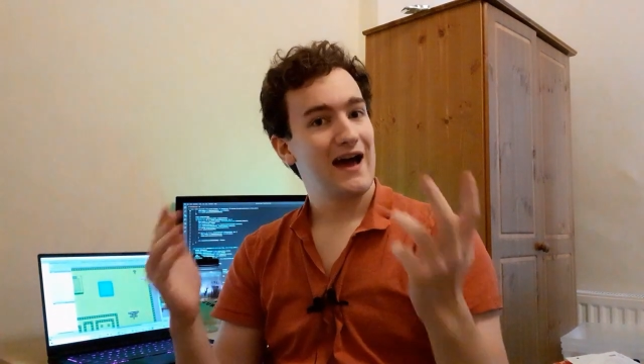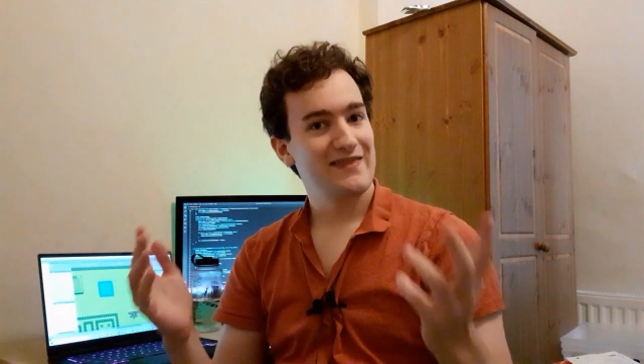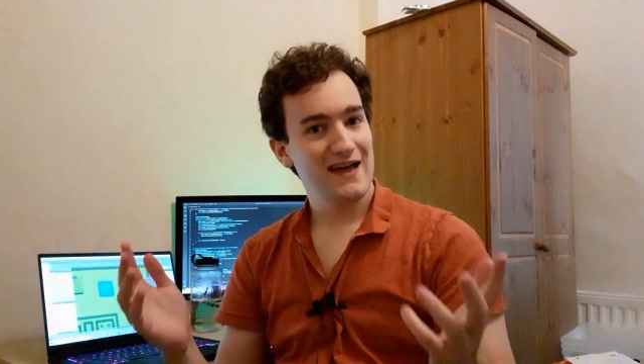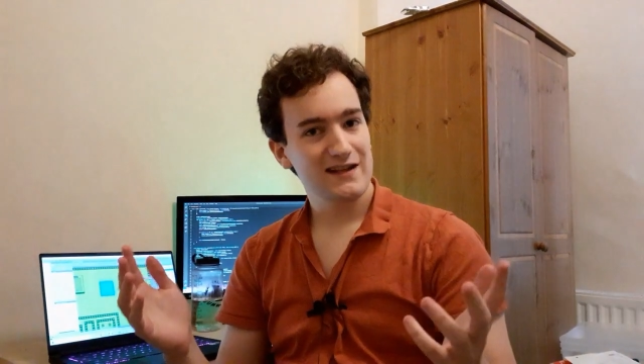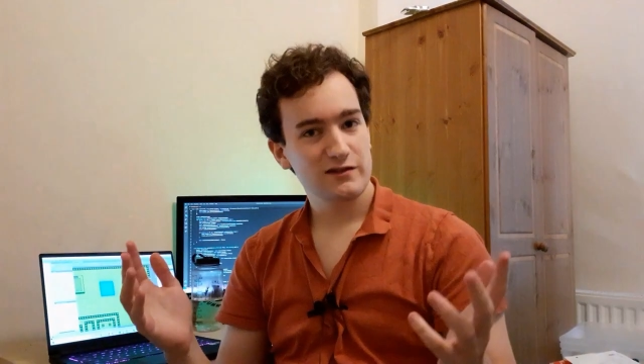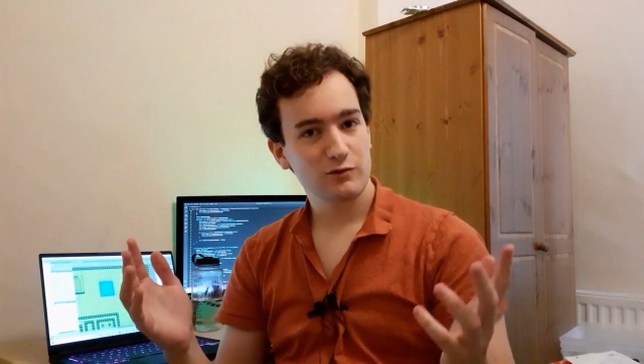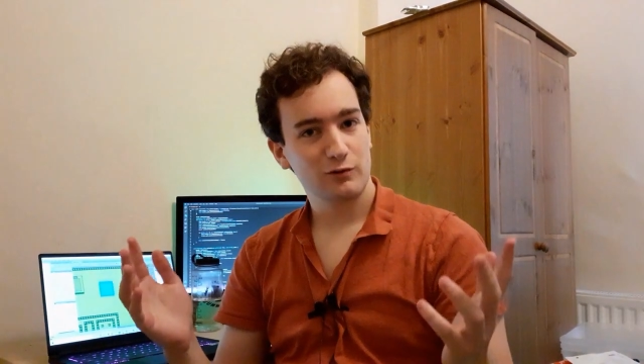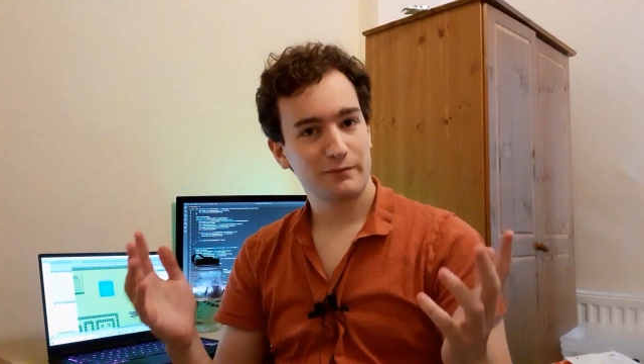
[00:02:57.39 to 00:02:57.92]
And
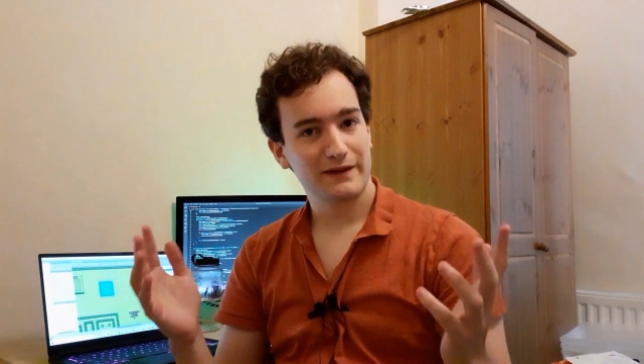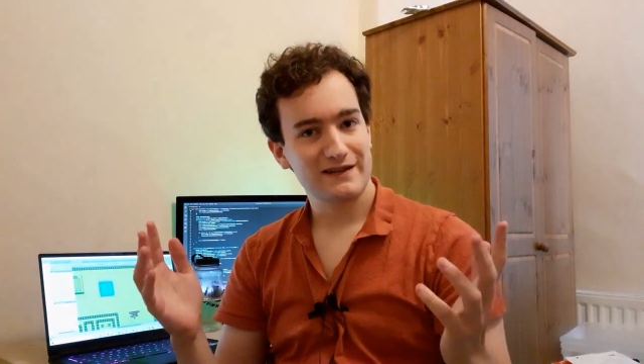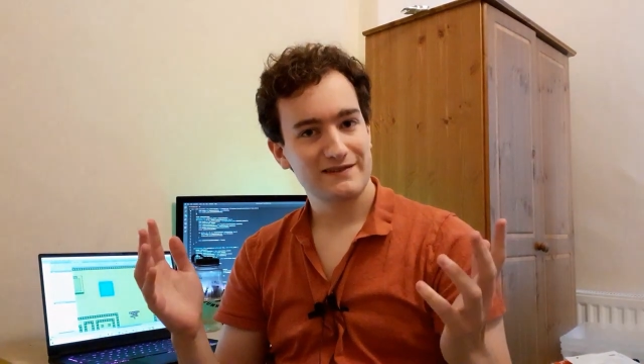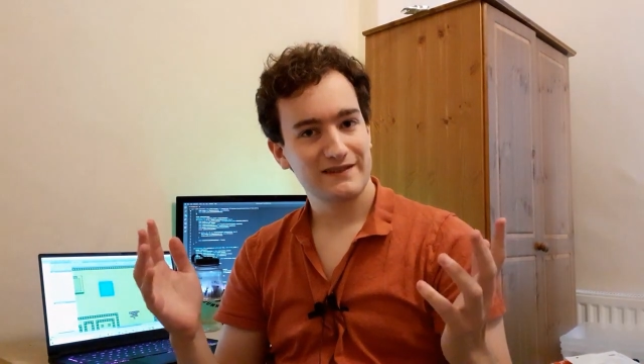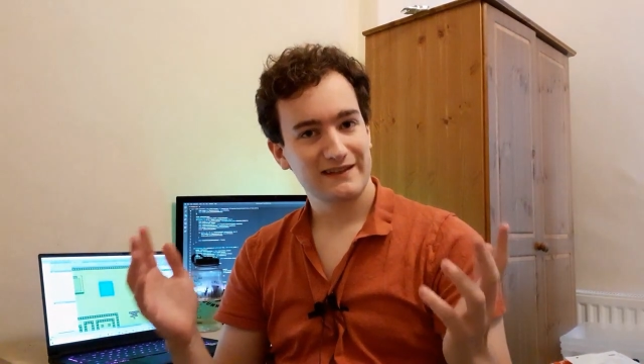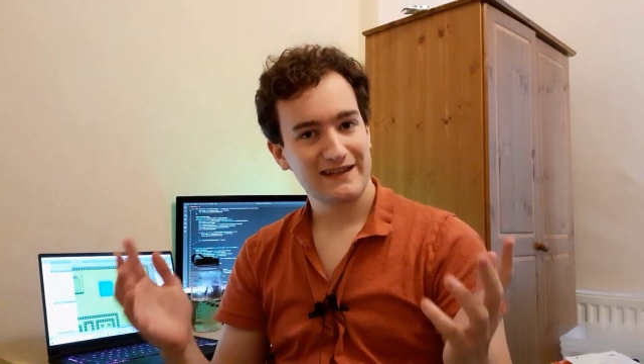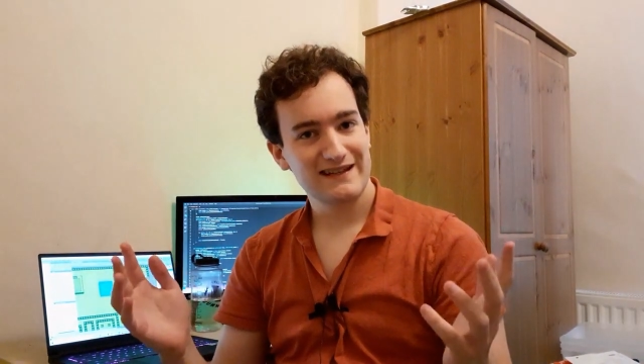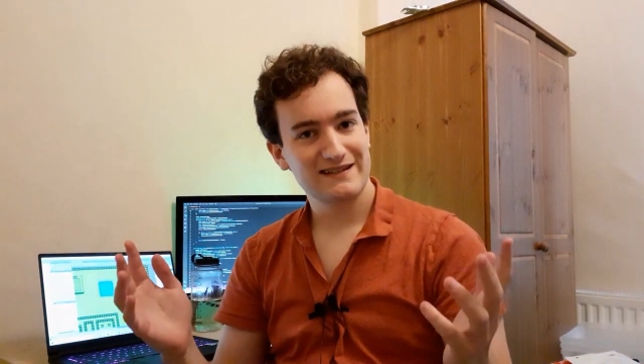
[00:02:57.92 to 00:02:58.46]
that's all
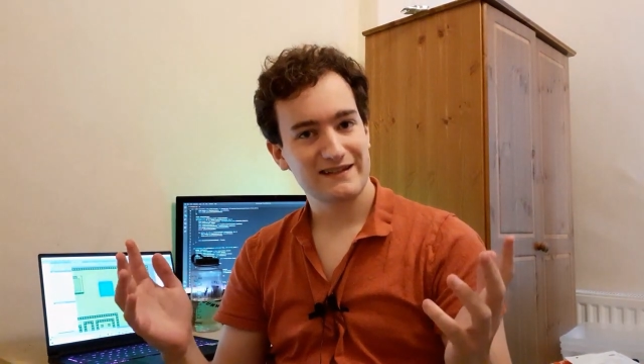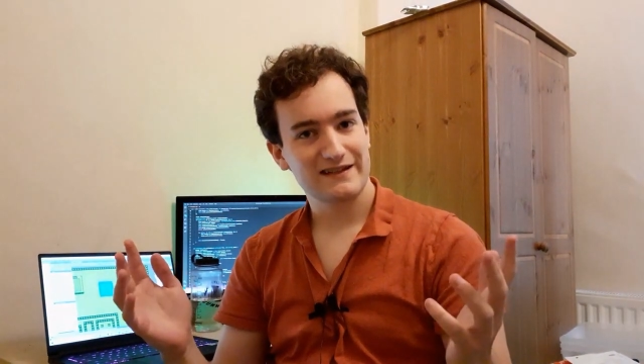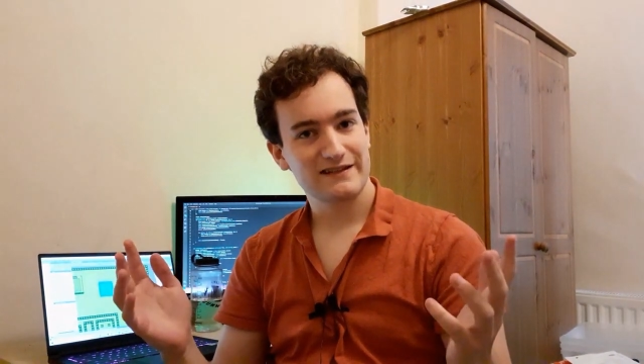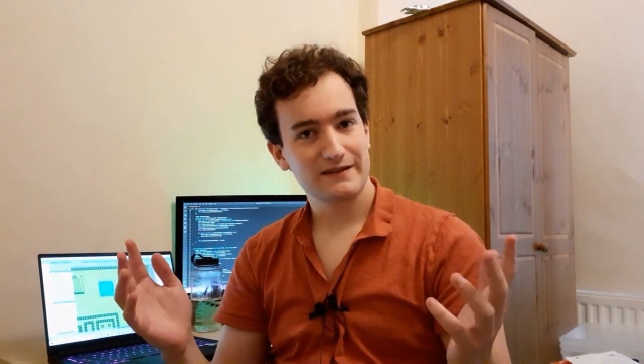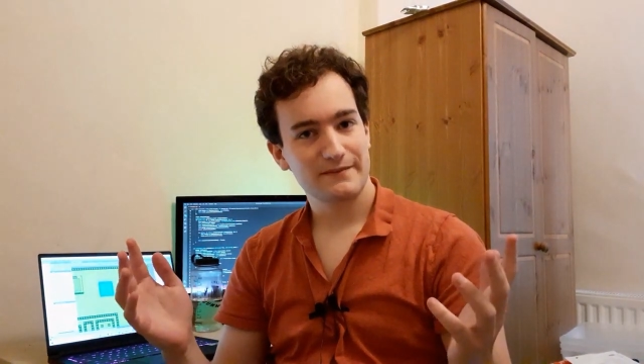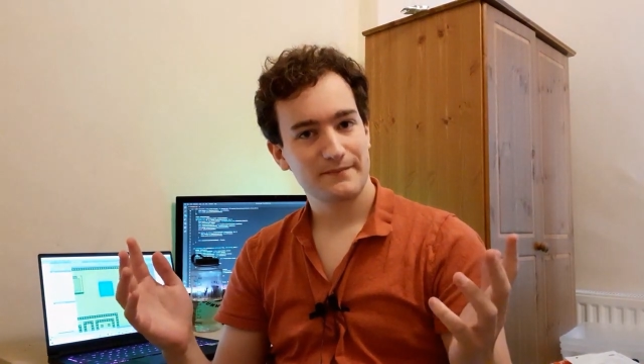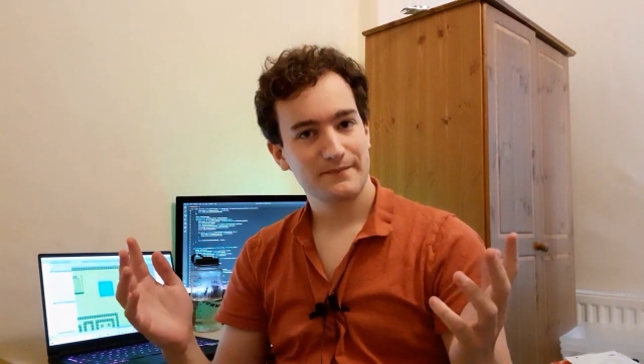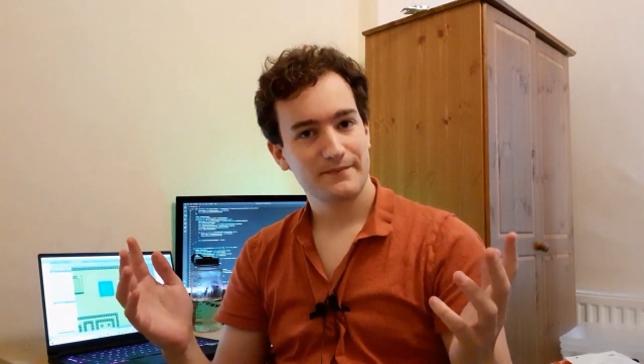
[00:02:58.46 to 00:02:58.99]
been
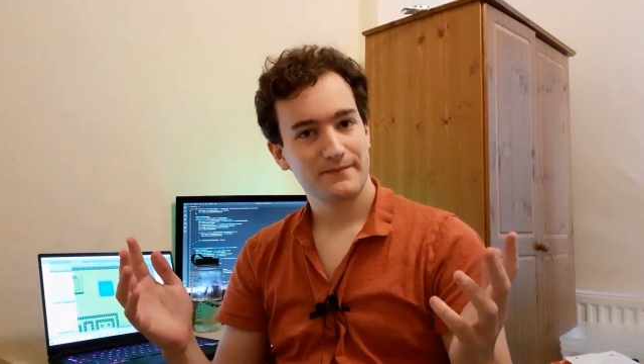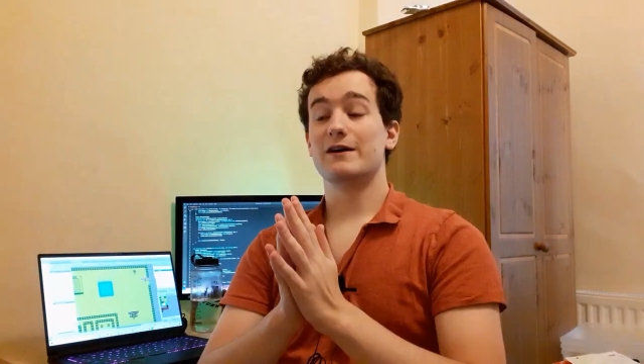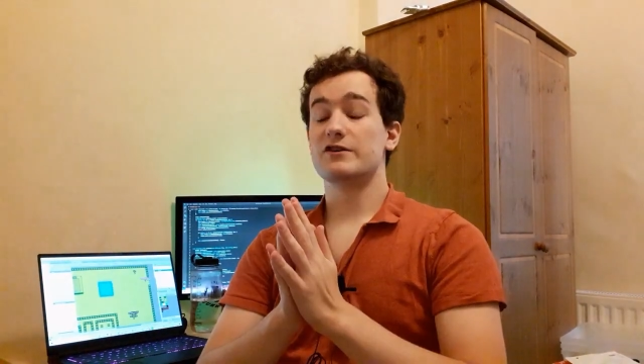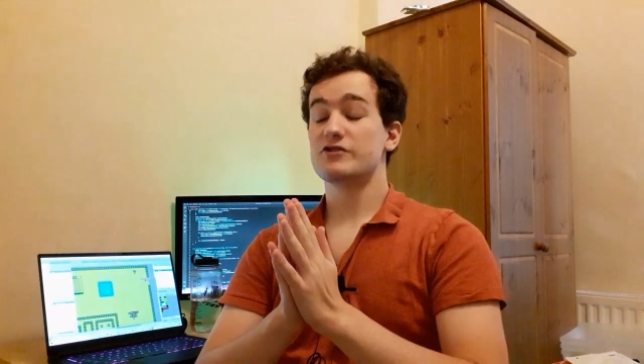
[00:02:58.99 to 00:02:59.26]
deleted. So